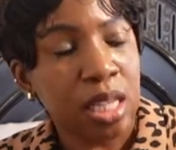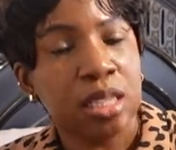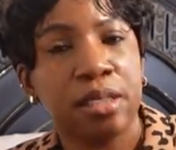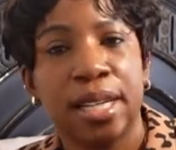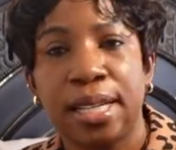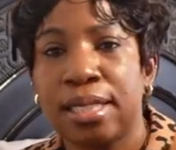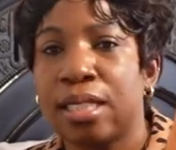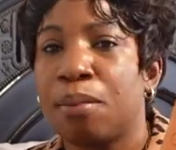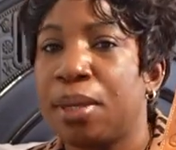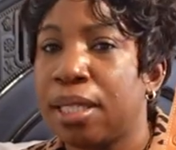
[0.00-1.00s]
So that is
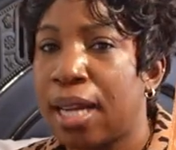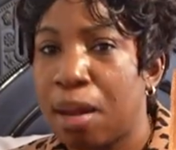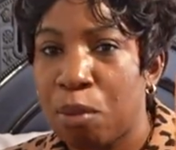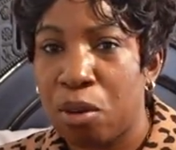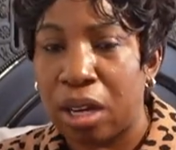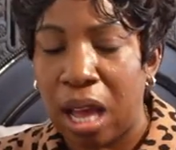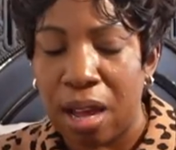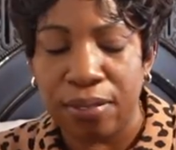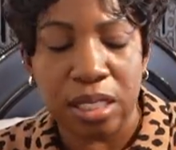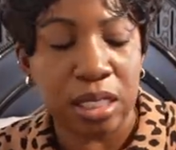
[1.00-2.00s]
something that I'm going to
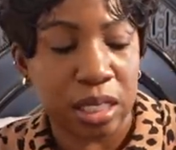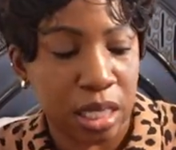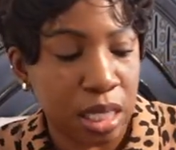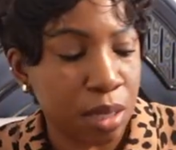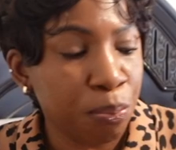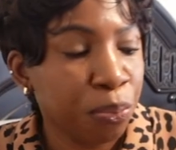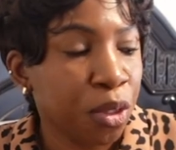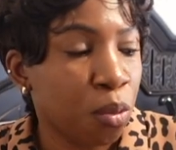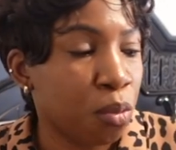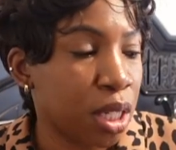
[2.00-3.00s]
have to see
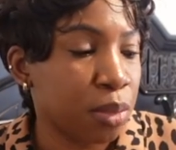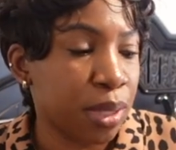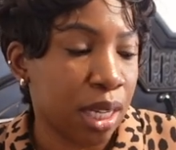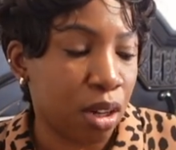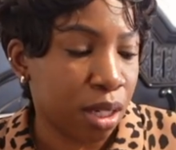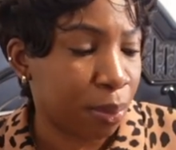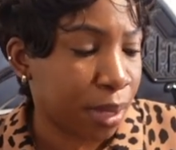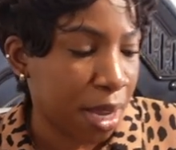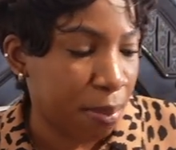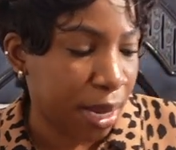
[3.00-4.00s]
once we get on the
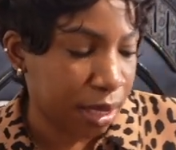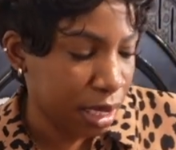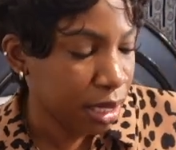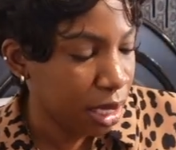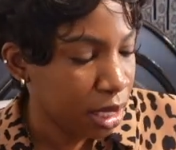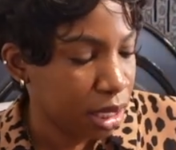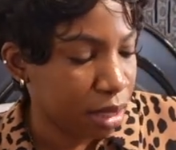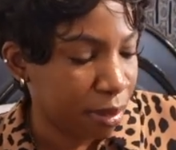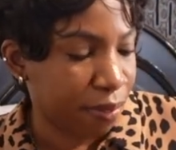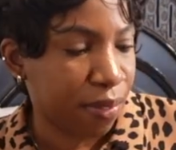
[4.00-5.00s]
plane. But I think that it
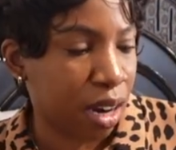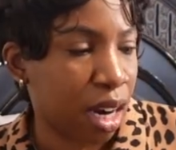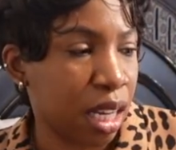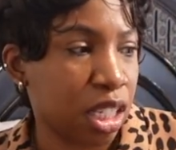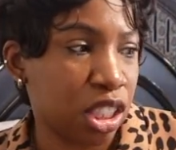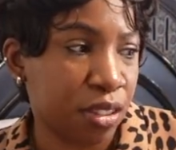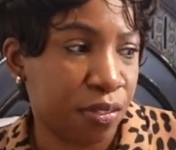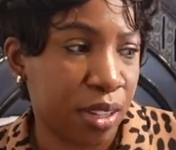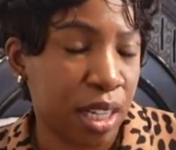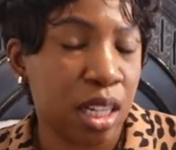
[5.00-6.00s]
should be fine. It should
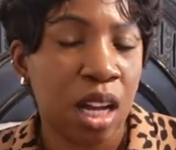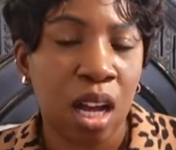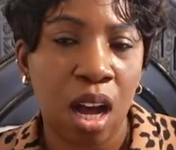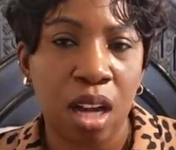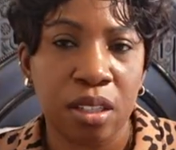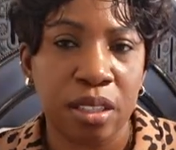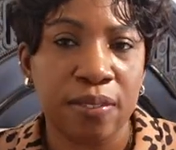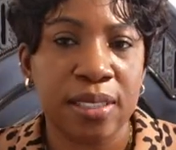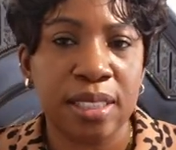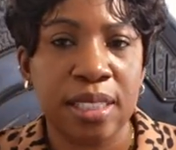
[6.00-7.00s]
fit
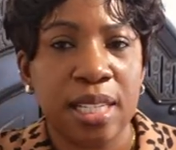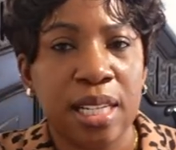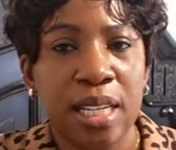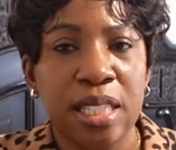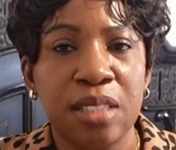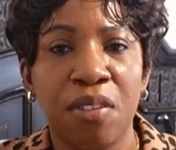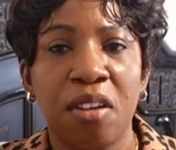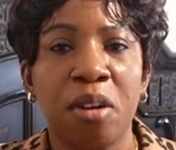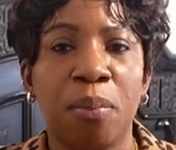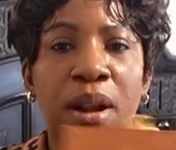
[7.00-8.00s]
underneath the seat. It is
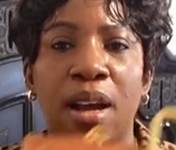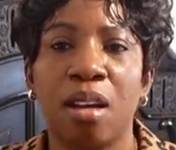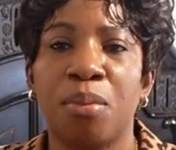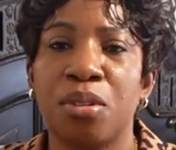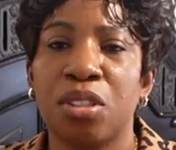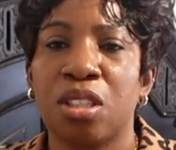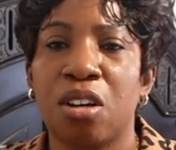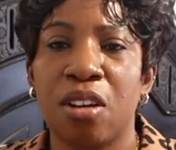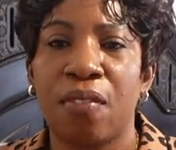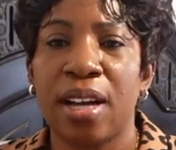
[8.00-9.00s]
very pliable,
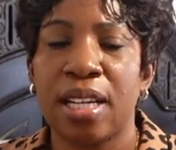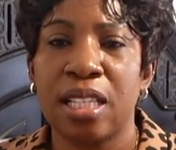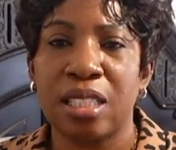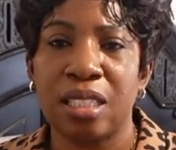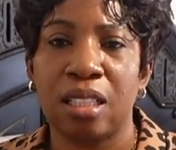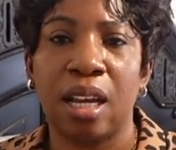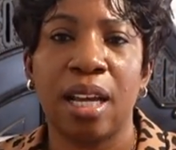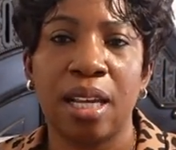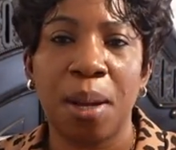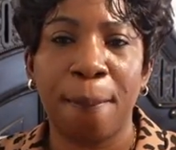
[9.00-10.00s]
so if I need to
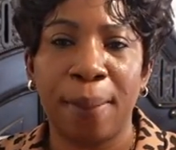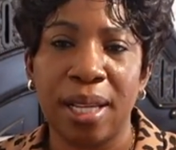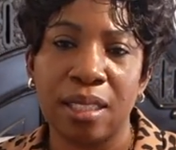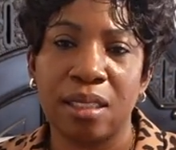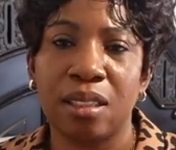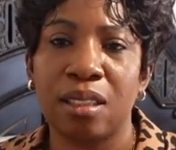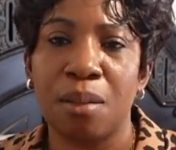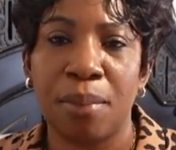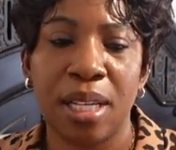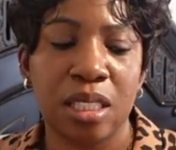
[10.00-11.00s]
like bend it a little
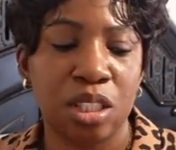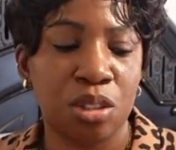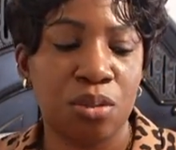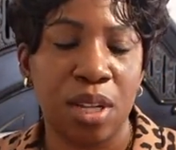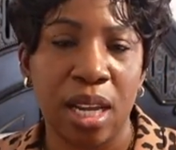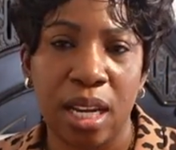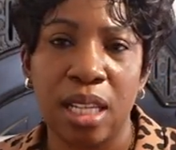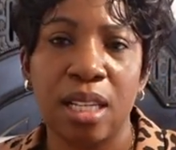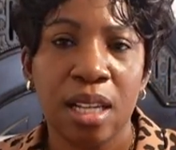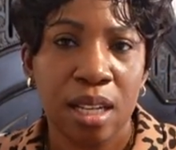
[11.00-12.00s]
bit to get
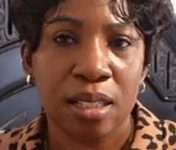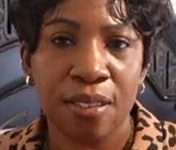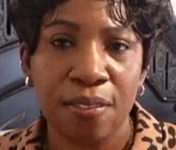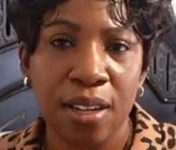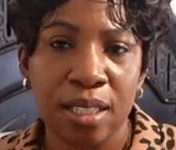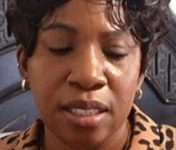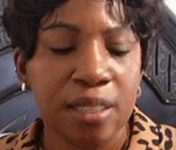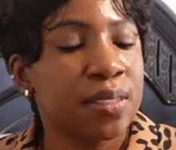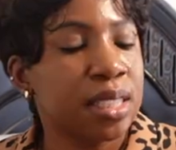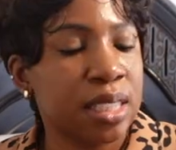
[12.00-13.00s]
it to fit
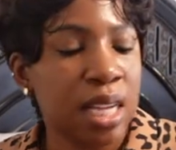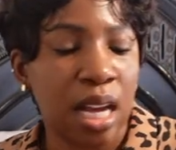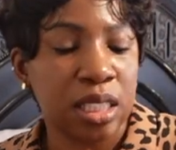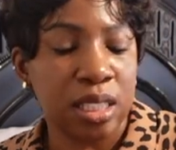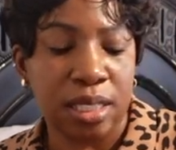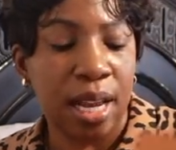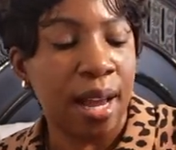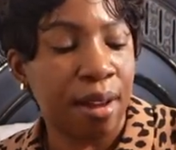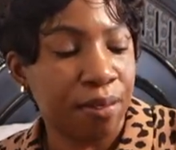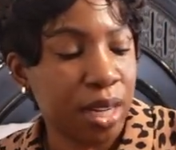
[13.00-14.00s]
underneath the seat, I shouldn't
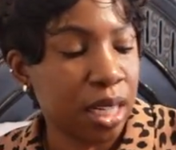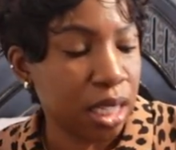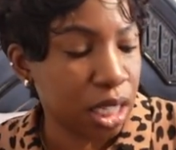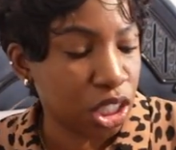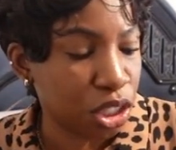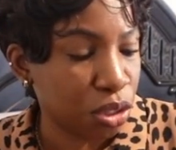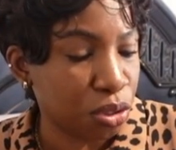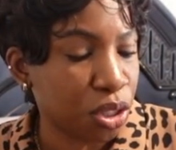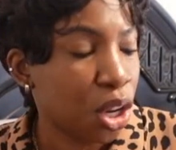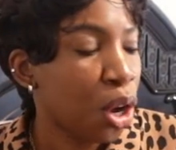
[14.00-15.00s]
have any
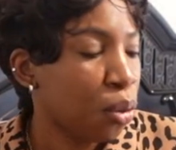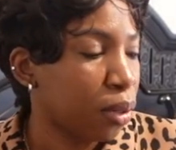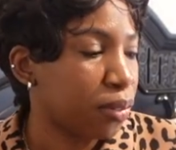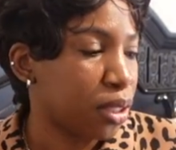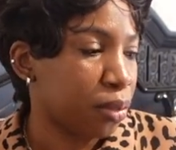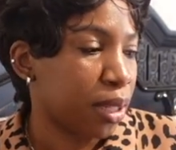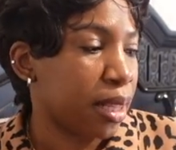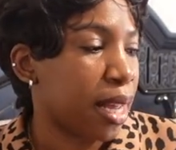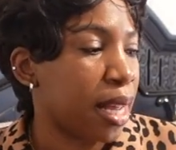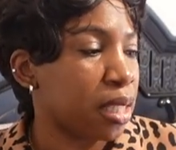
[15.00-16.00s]
issues with doing
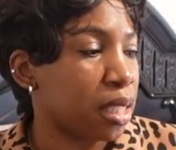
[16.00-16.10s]
that.